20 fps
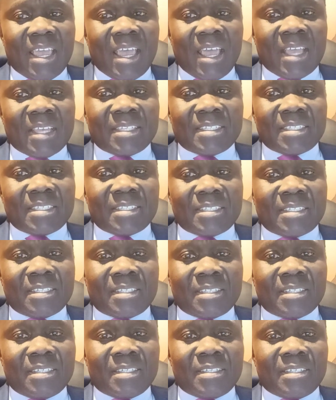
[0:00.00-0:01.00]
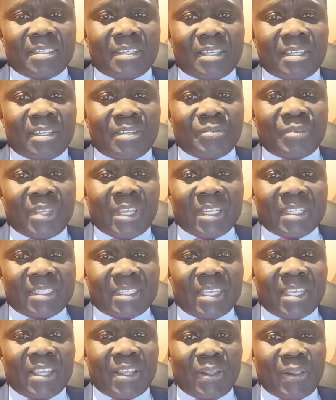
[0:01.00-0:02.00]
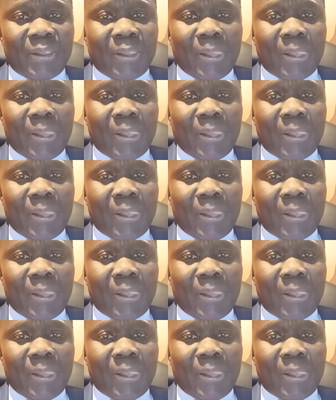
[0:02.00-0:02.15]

as we can say.